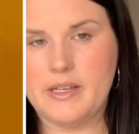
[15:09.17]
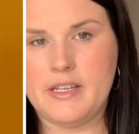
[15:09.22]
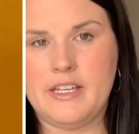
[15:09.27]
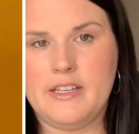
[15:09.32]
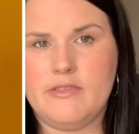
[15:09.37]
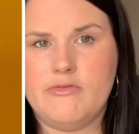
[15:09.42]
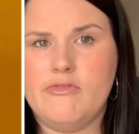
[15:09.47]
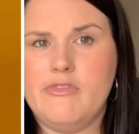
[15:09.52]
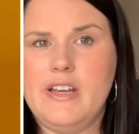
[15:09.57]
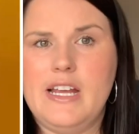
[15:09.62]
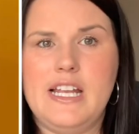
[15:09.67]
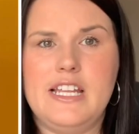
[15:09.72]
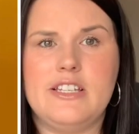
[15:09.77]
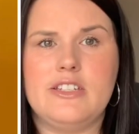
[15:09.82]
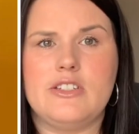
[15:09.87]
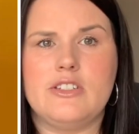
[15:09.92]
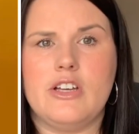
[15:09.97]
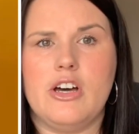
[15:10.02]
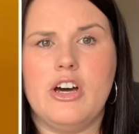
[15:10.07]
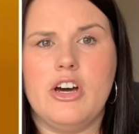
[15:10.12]
it's really
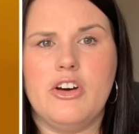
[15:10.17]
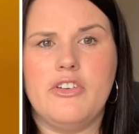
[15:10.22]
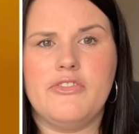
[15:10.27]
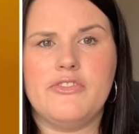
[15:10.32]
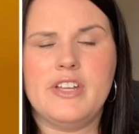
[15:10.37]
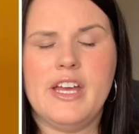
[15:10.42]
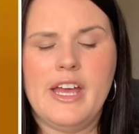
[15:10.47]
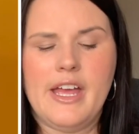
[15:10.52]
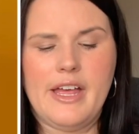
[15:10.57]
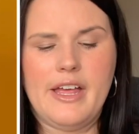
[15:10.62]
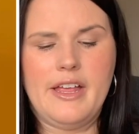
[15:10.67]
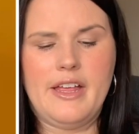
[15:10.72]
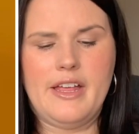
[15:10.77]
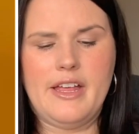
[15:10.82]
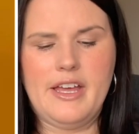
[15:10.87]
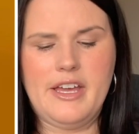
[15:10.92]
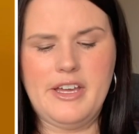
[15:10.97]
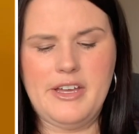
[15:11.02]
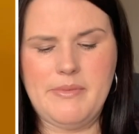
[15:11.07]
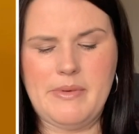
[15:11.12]
soft.
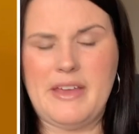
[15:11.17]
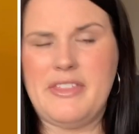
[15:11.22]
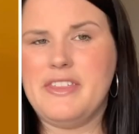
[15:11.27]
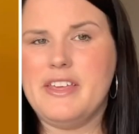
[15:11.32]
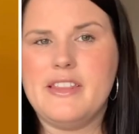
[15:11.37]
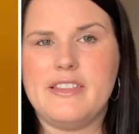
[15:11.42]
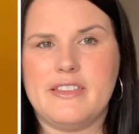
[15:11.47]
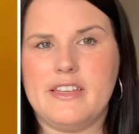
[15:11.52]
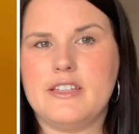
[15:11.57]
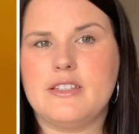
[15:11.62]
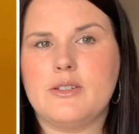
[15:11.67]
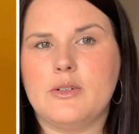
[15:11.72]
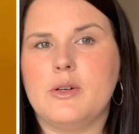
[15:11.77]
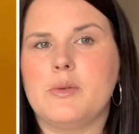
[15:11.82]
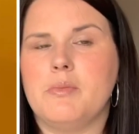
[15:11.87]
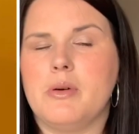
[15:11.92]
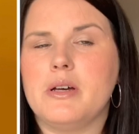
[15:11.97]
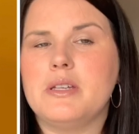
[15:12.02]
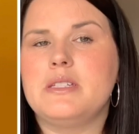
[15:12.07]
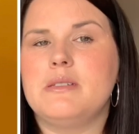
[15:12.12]
I think this
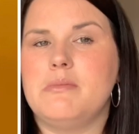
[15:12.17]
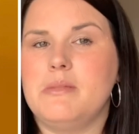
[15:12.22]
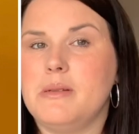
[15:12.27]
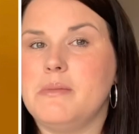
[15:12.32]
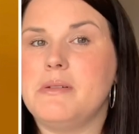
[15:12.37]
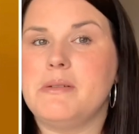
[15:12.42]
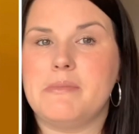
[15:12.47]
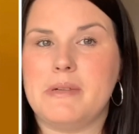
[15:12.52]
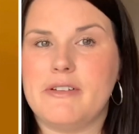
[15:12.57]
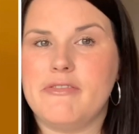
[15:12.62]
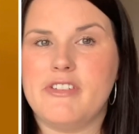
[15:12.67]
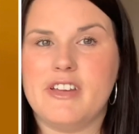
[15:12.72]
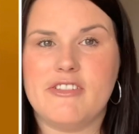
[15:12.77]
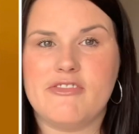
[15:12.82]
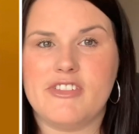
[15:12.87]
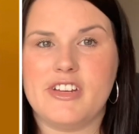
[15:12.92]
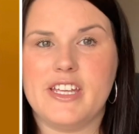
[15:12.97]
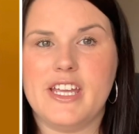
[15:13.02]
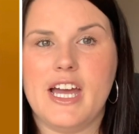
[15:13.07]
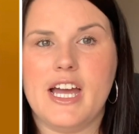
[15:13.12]
could possibly be my
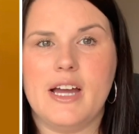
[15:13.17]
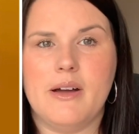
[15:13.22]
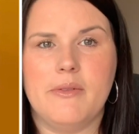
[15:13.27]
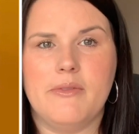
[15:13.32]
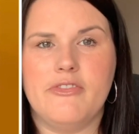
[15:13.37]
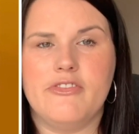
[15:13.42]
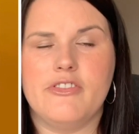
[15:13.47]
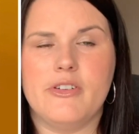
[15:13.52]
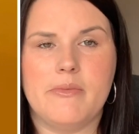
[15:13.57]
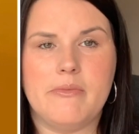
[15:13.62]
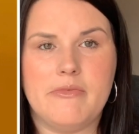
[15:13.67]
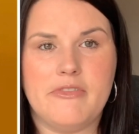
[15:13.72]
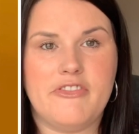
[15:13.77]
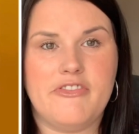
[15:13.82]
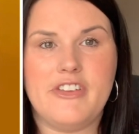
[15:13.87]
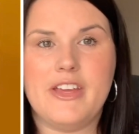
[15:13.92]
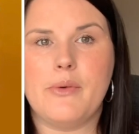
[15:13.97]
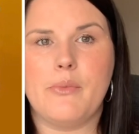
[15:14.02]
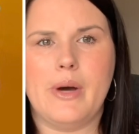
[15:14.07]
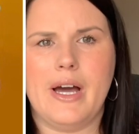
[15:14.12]
favourite yet from
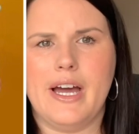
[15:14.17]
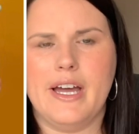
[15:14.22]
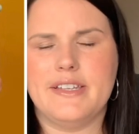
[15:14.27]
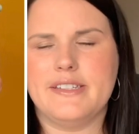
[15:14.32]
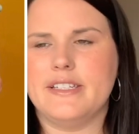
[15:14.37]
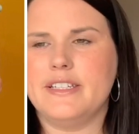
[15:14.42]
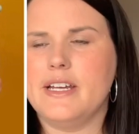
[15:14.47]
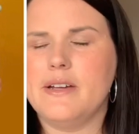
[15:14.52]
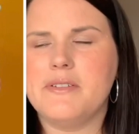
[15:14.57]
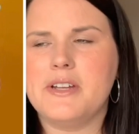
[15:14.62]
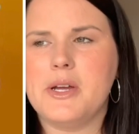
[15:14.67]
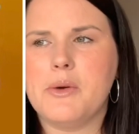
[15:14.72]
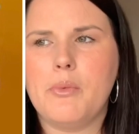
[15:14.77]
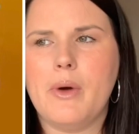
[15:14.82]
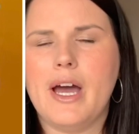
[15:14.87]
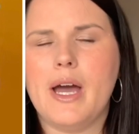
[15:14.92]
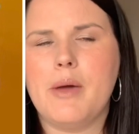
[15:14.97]
fit wise. I don't know why,